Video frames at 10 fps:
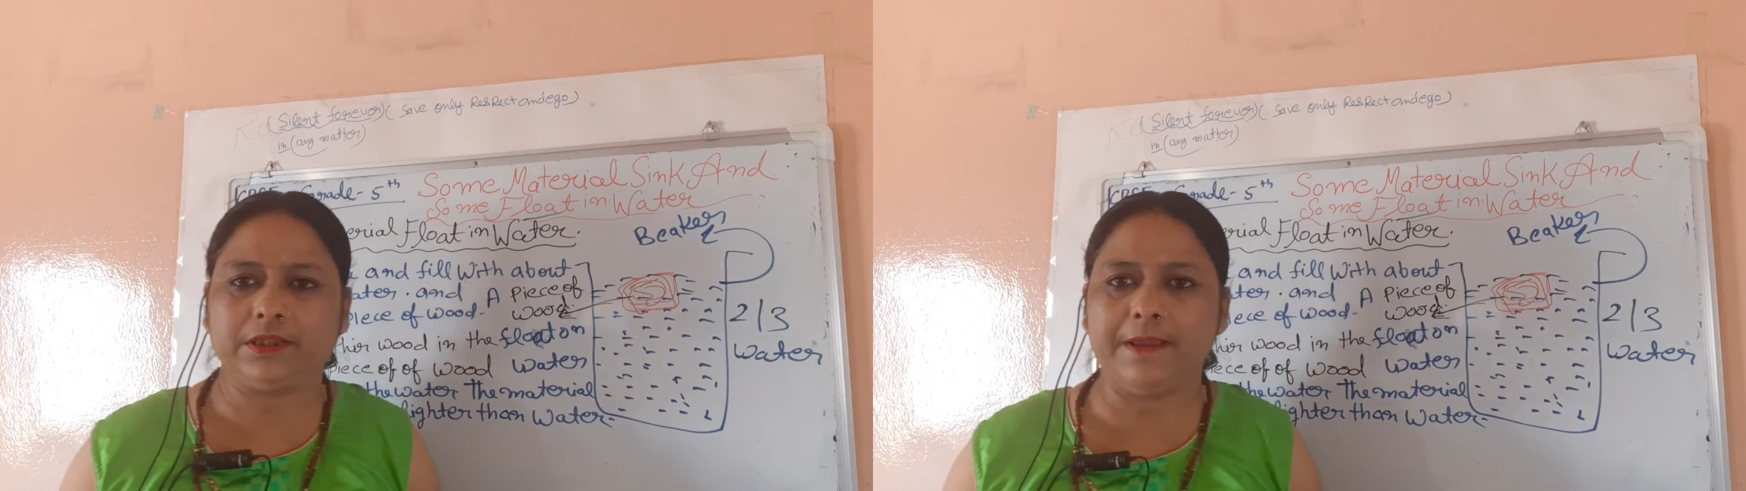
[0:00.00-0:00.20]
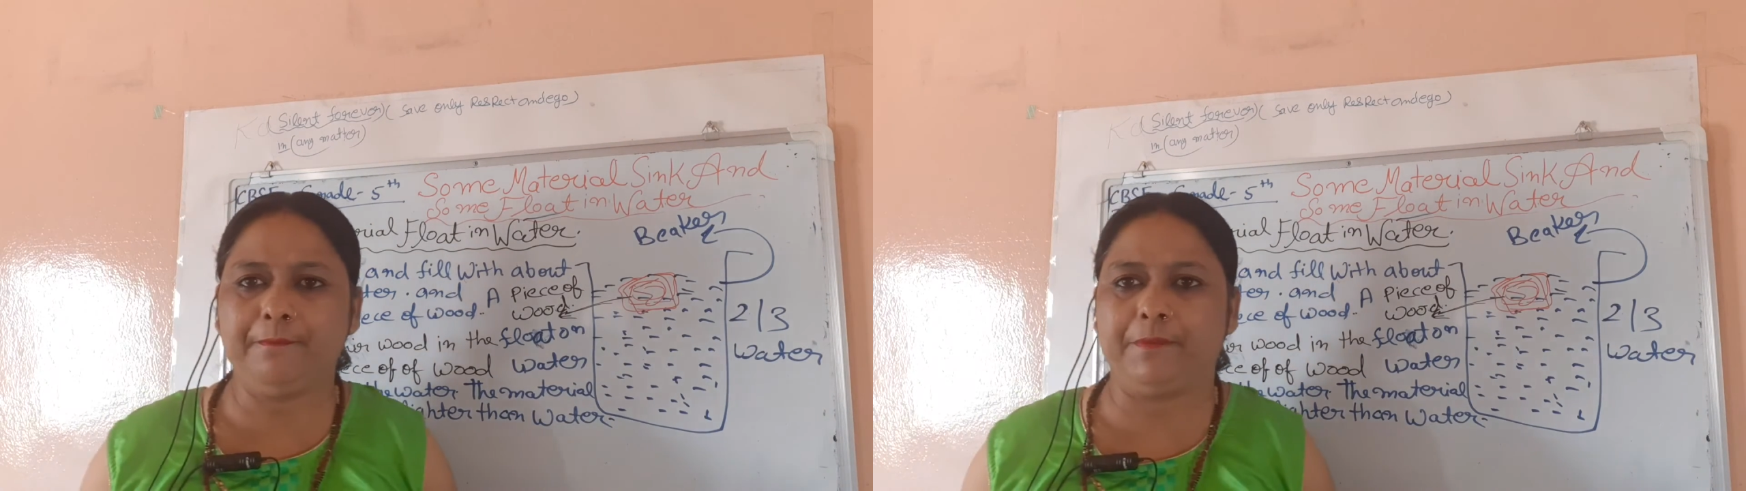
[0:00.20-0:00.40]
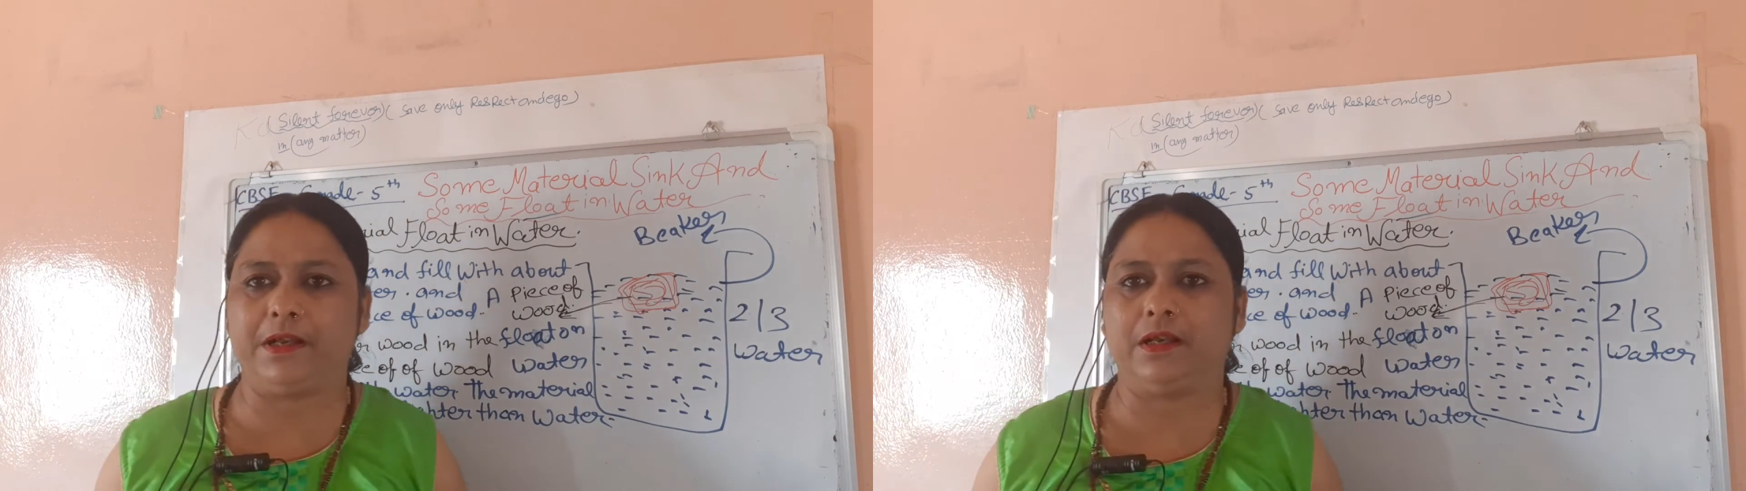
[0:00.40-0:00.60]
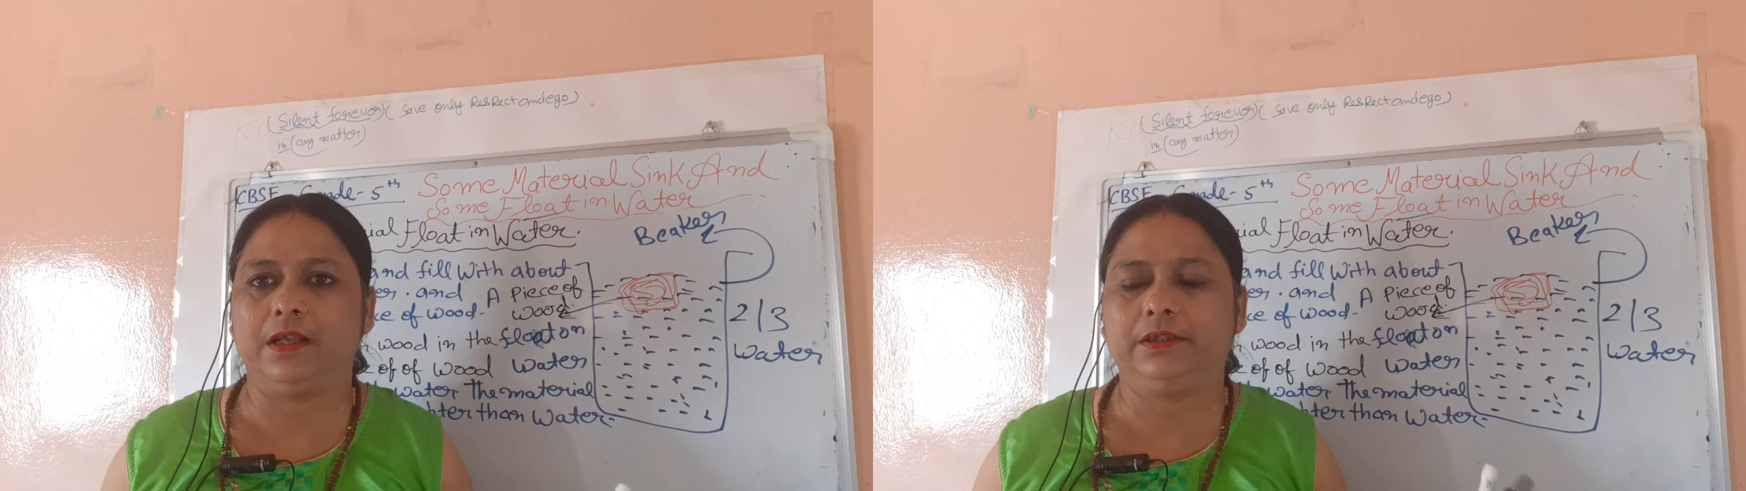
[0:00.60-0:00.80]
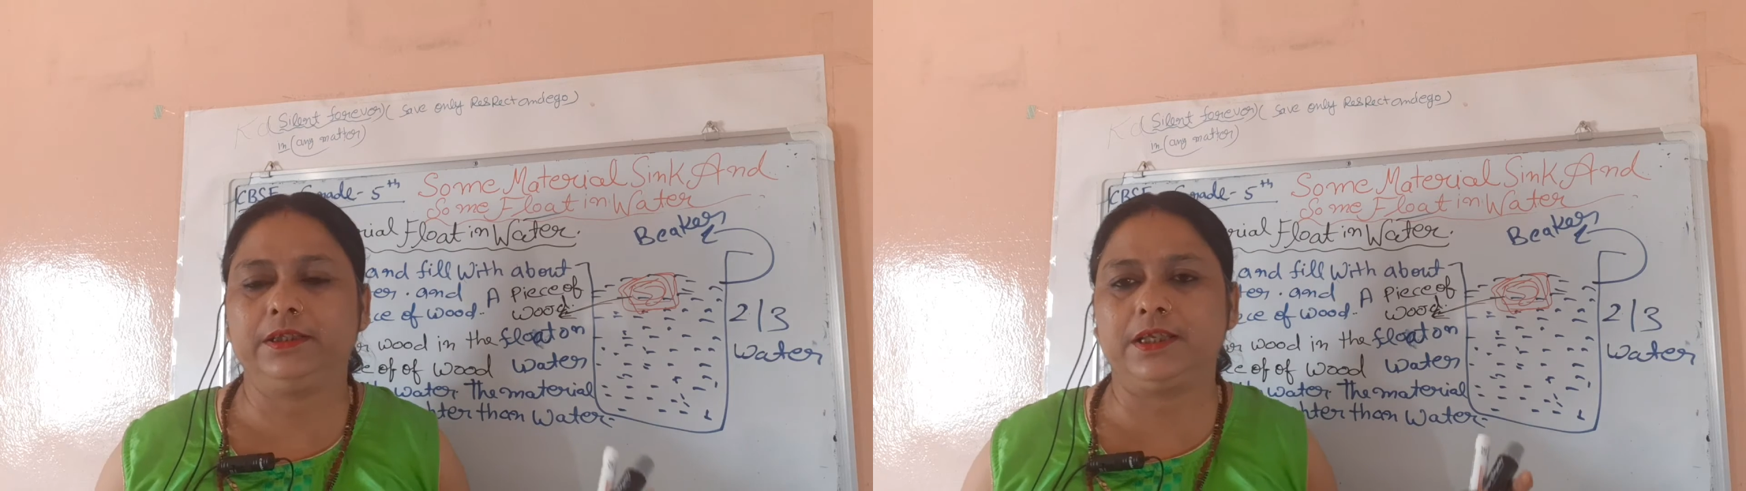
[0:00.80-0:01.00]
Simple.
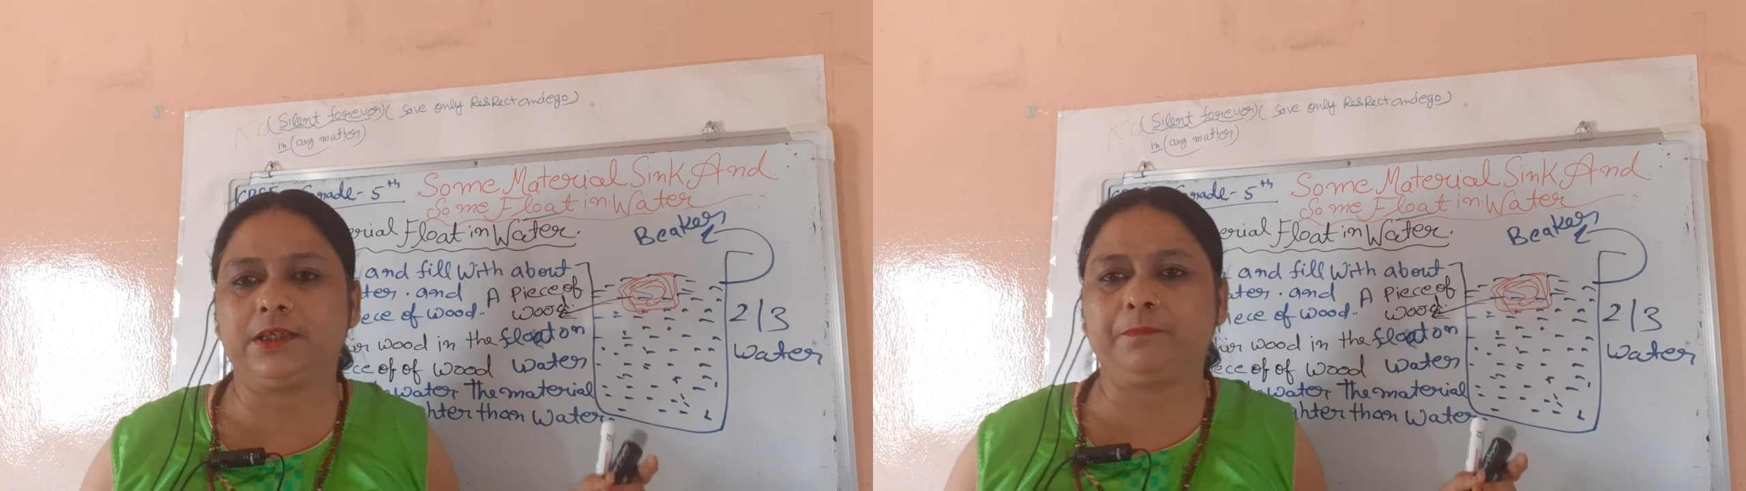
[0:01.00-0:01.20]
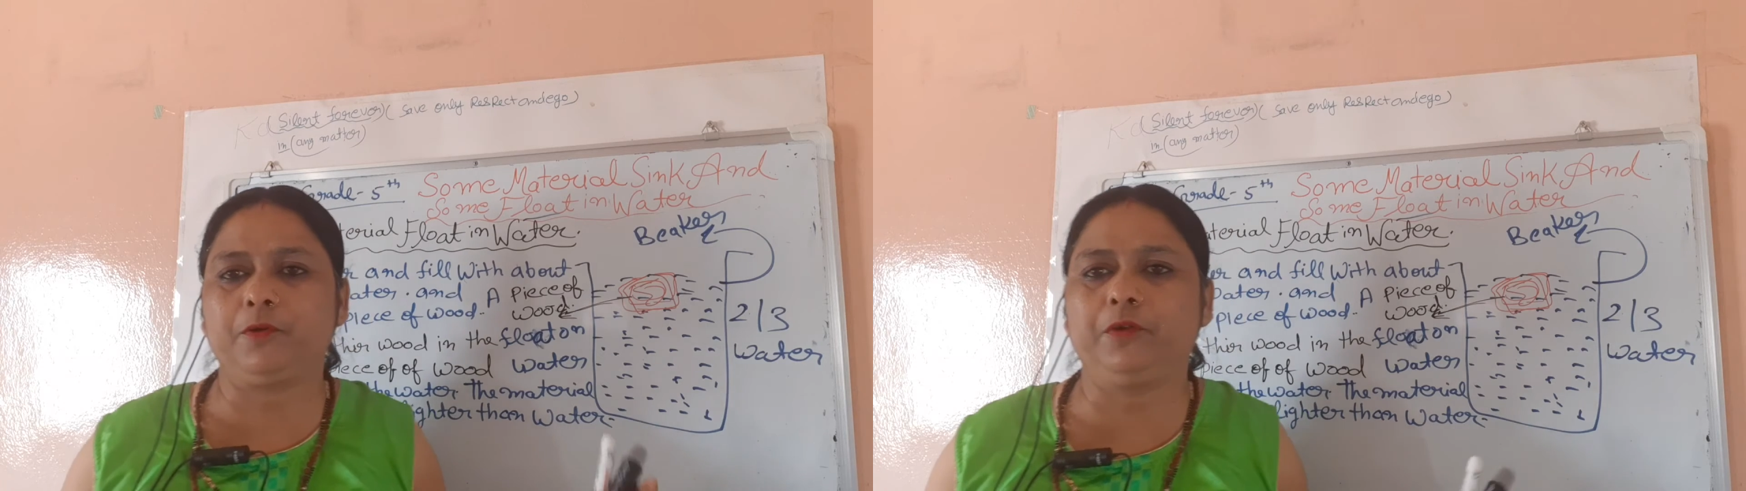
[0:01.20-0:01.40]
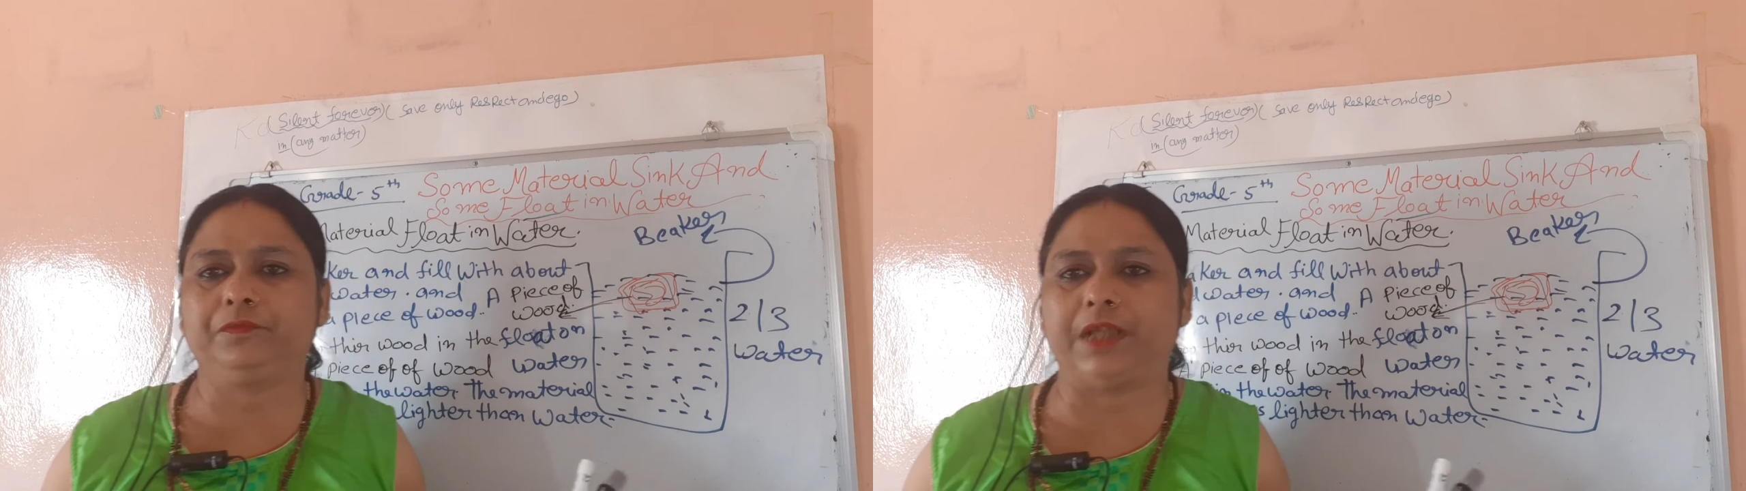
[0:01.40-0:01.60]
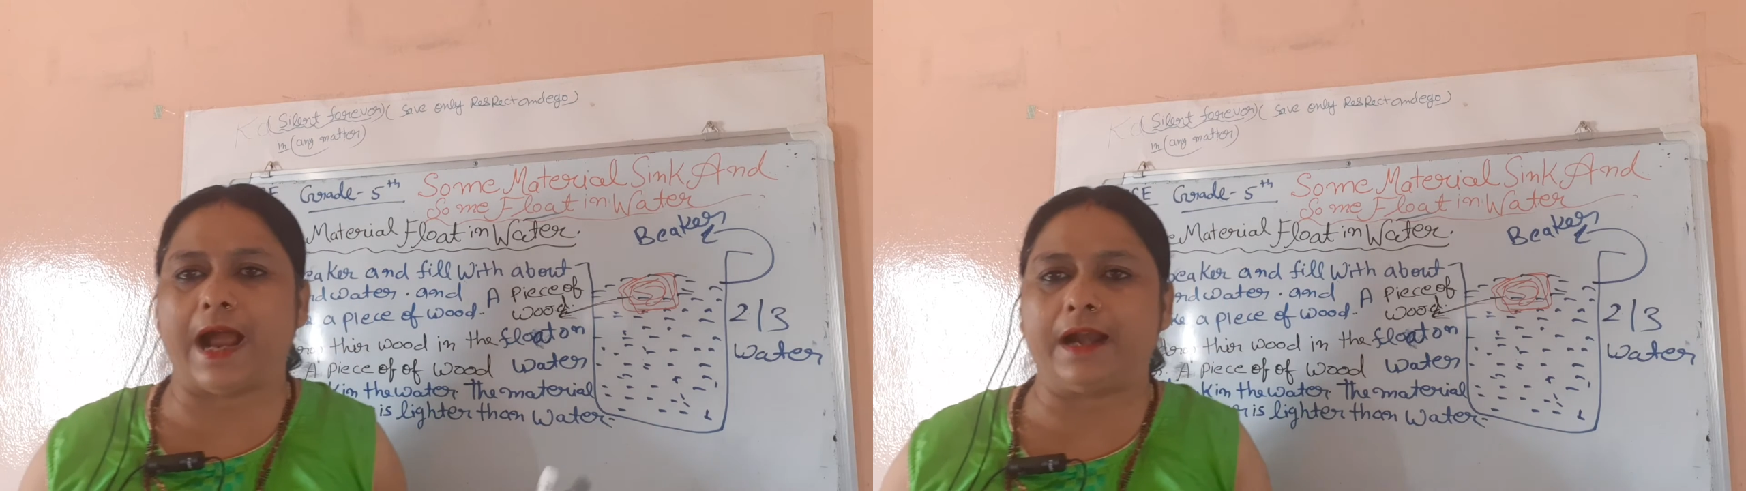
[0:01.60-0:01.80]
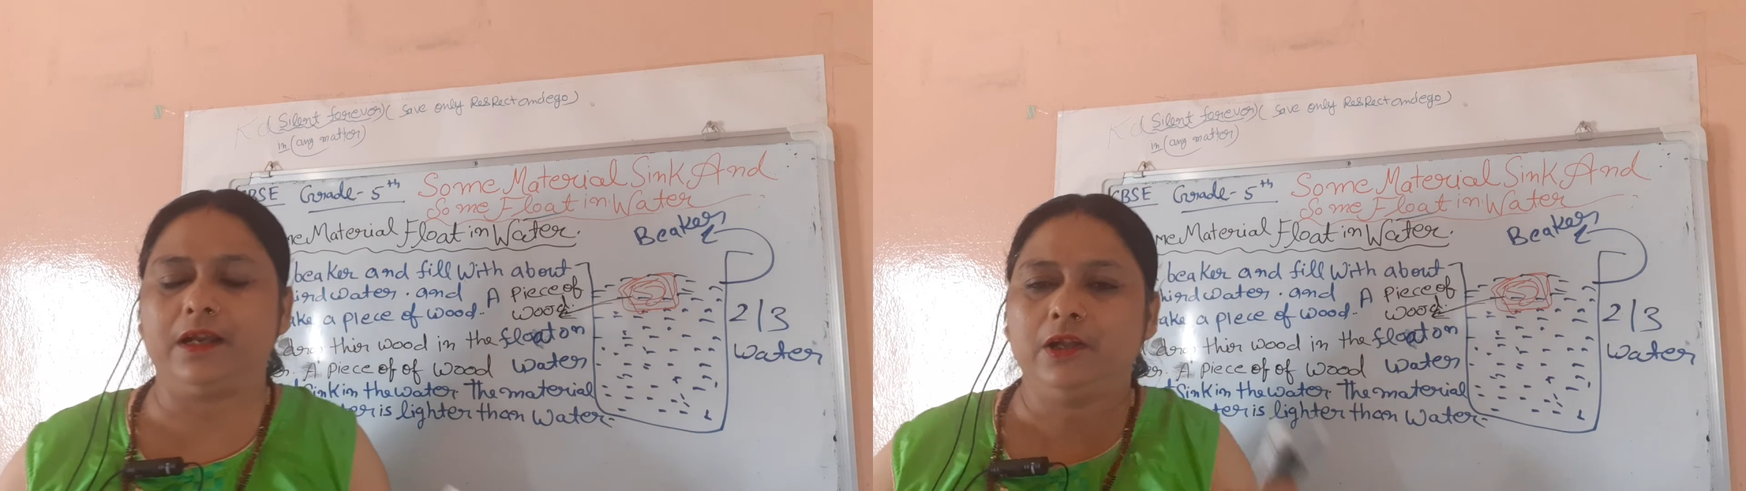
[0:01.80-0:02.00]
This is proof
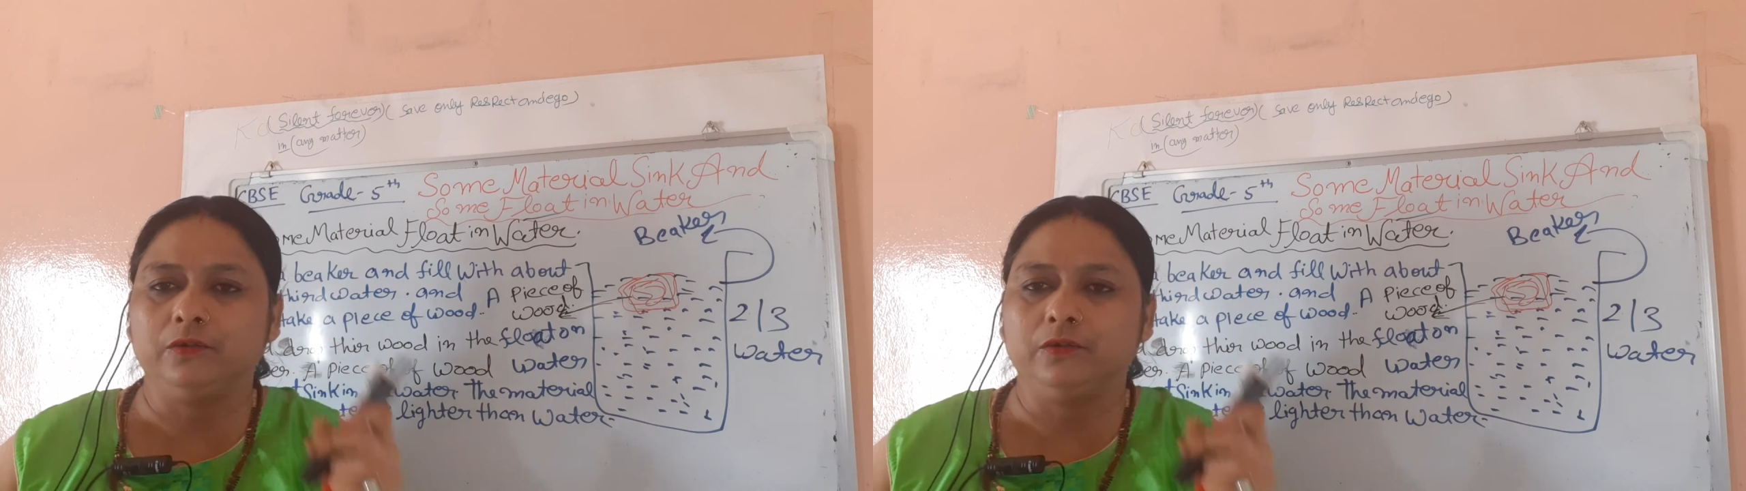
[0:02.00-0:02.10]
that